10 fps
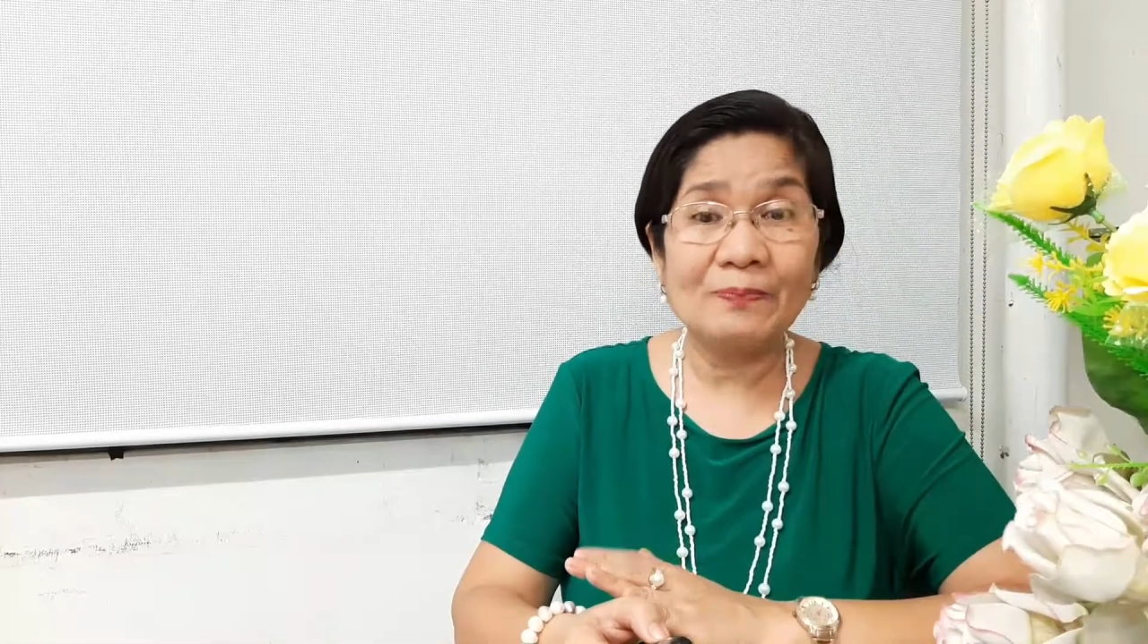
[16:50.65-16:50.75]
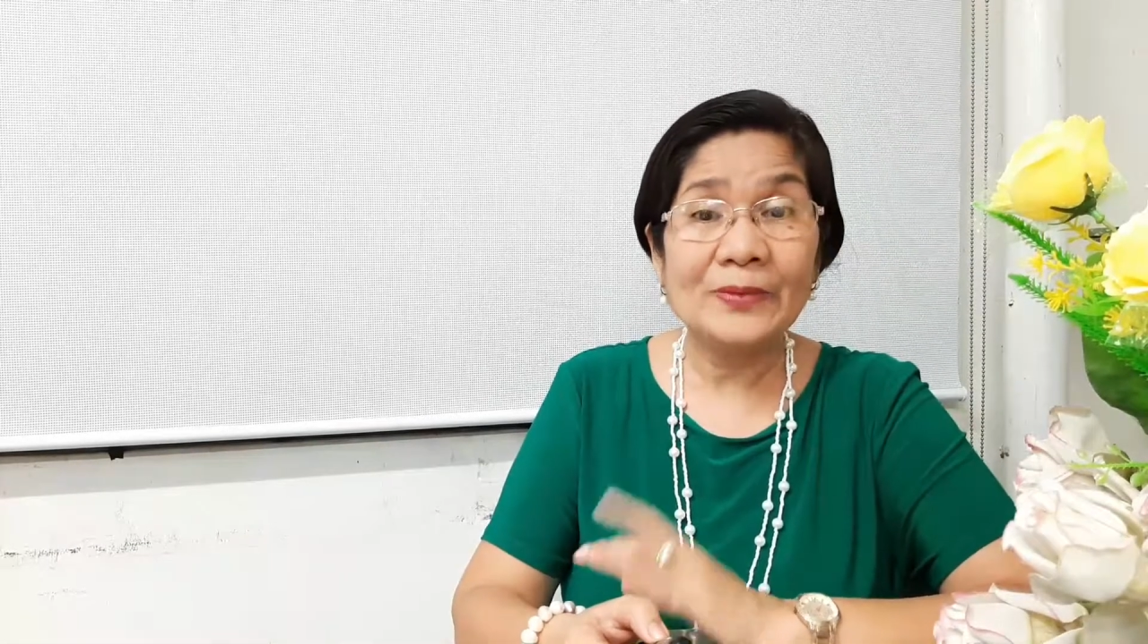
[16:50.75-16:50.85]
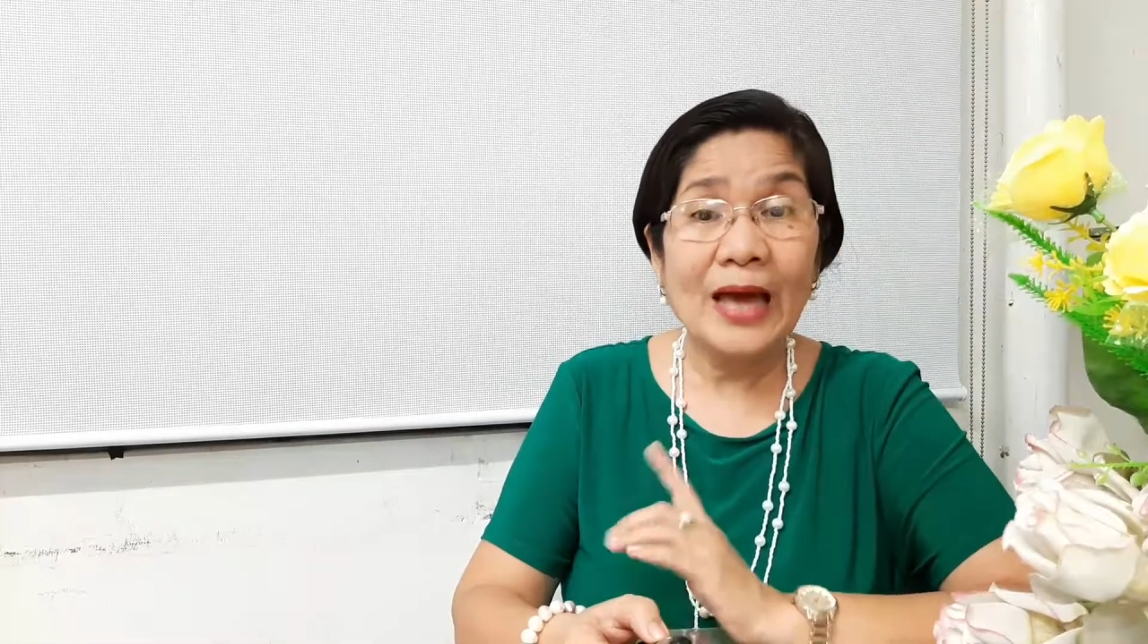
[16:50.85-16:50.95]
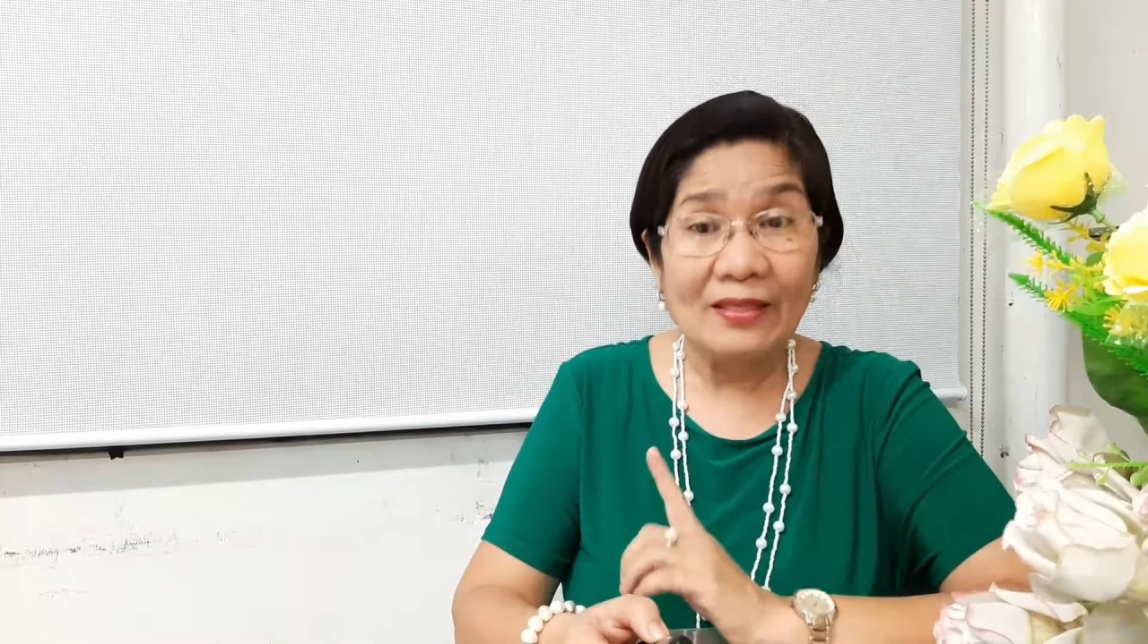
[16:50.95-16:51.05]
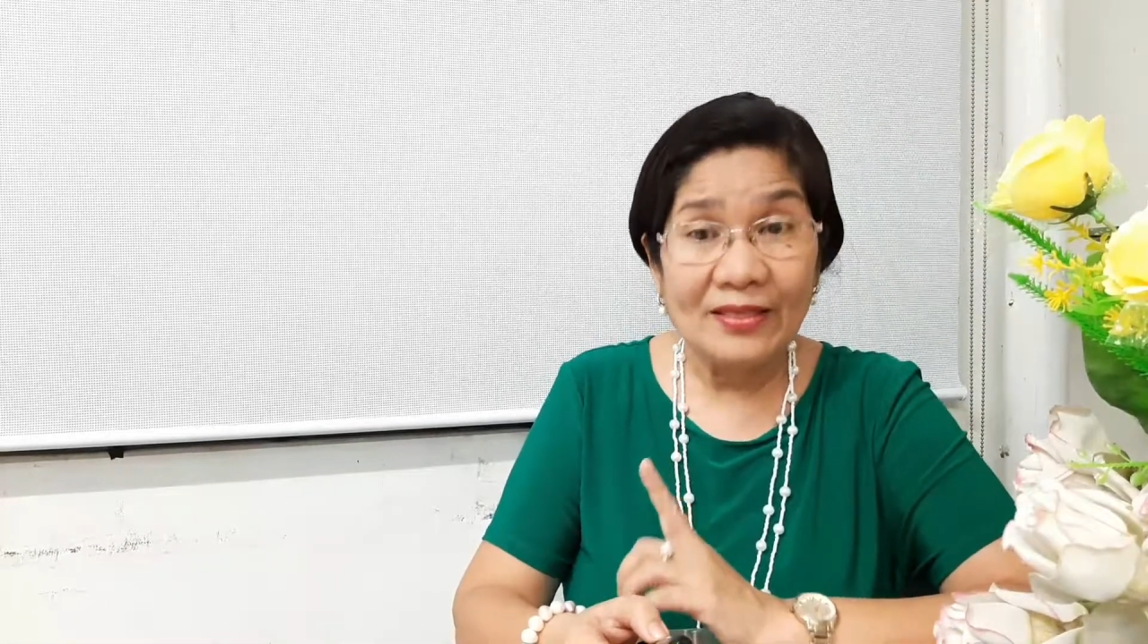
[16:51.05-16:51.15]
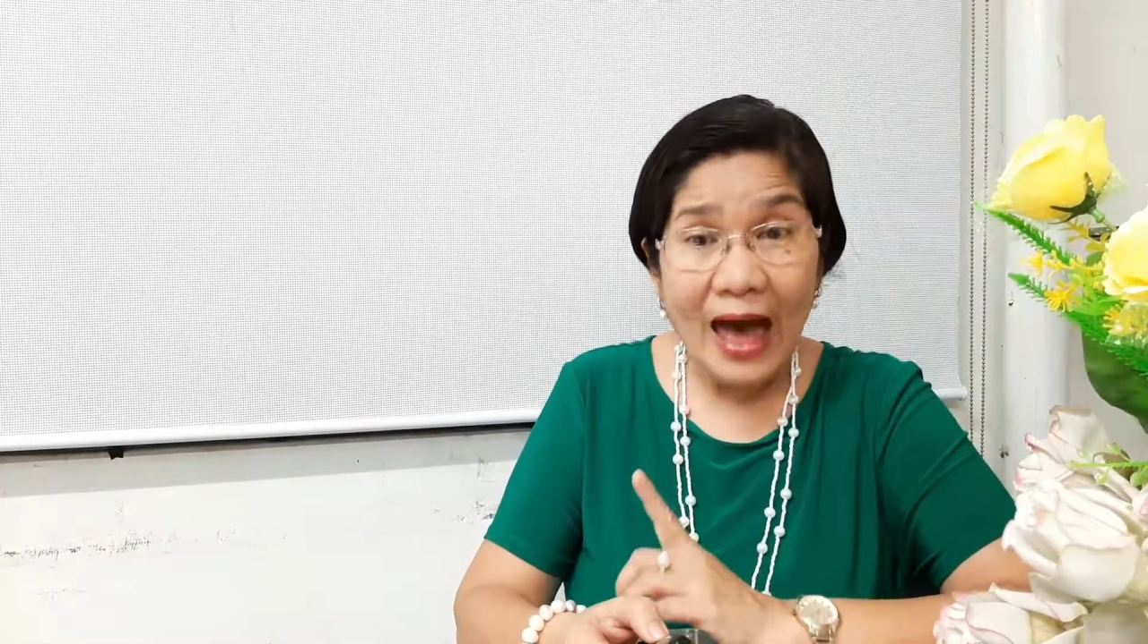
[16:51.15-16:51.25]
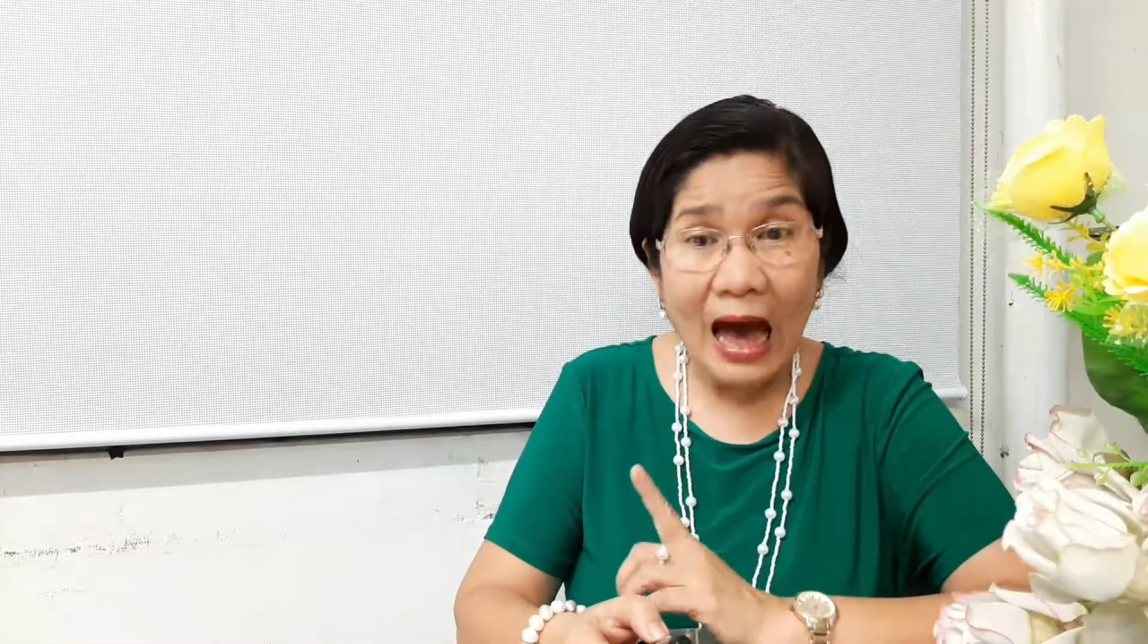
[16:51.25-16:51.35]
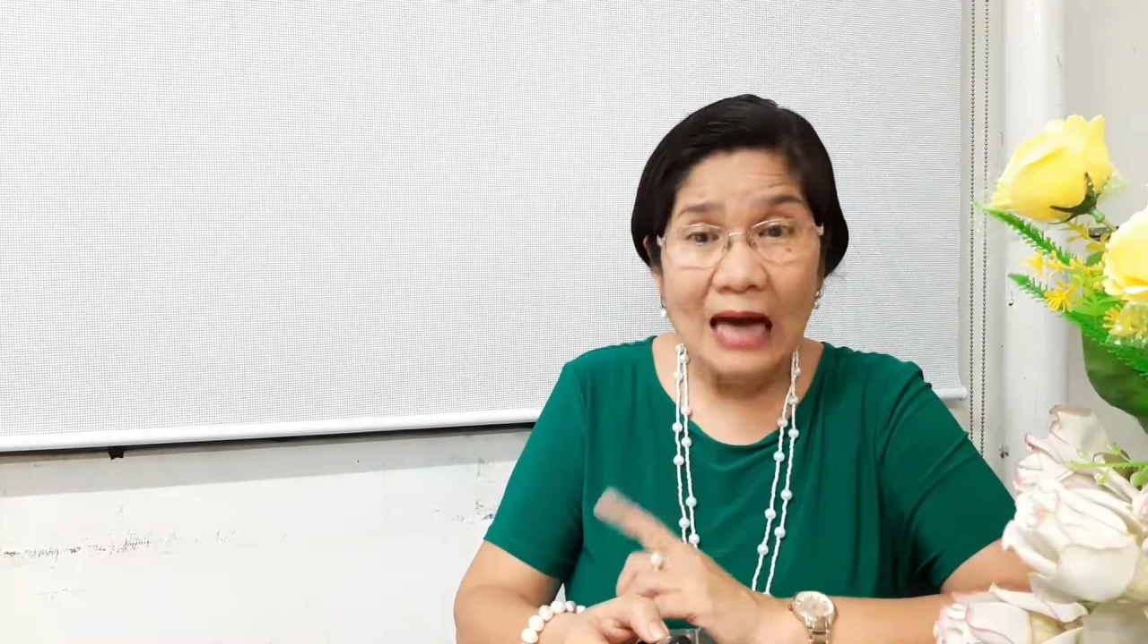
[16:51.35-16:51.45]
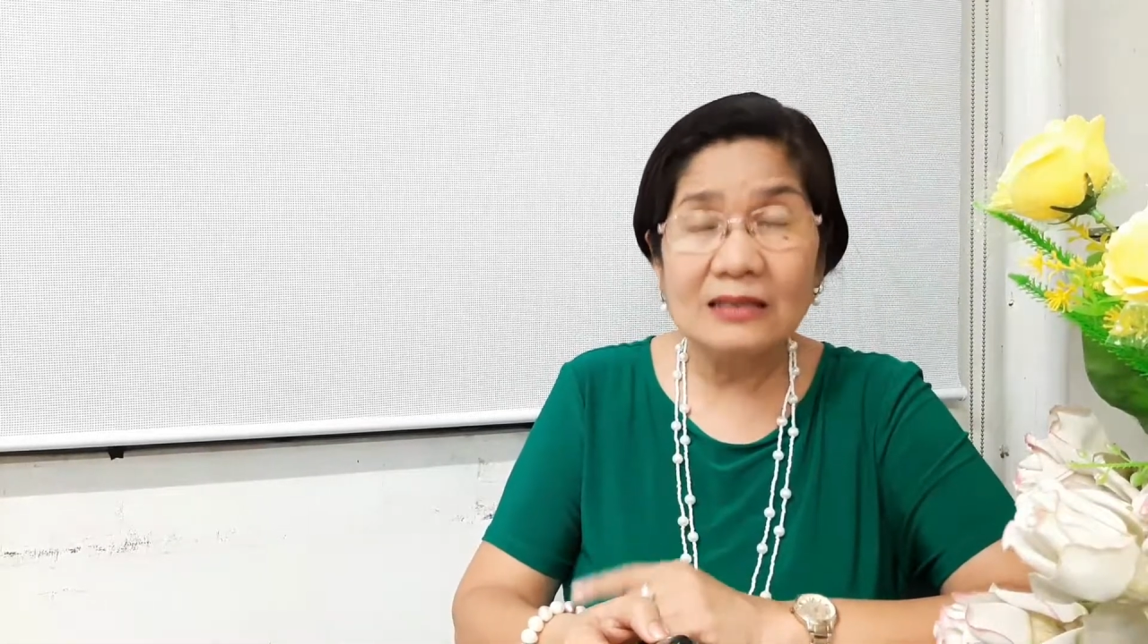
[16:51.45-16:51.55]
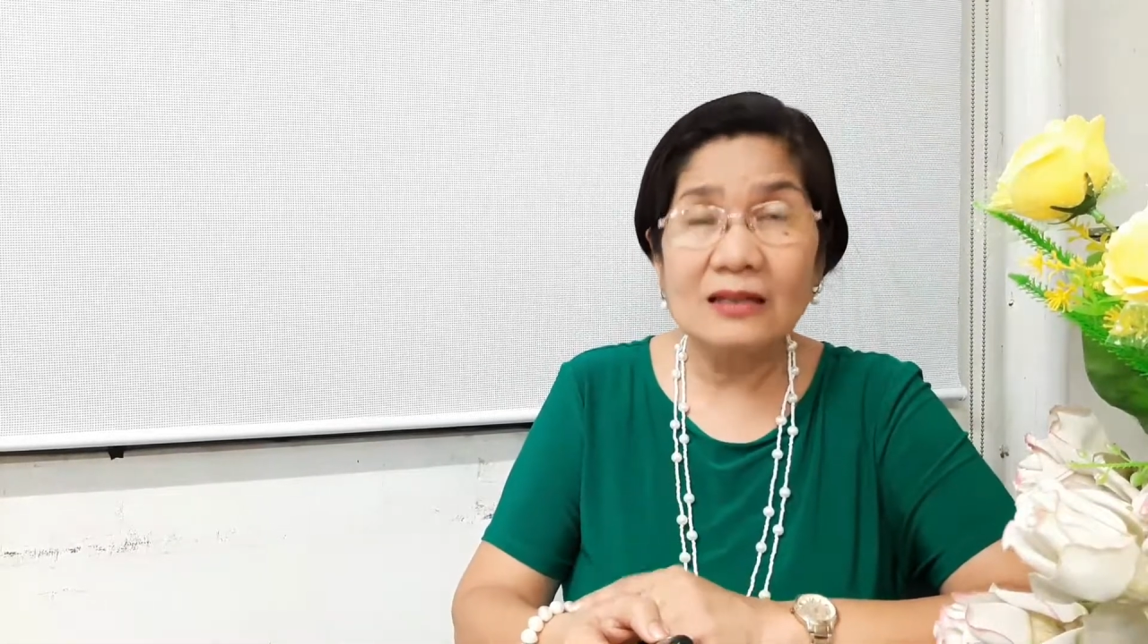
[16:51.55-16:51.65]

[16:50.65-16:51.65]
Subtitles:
and that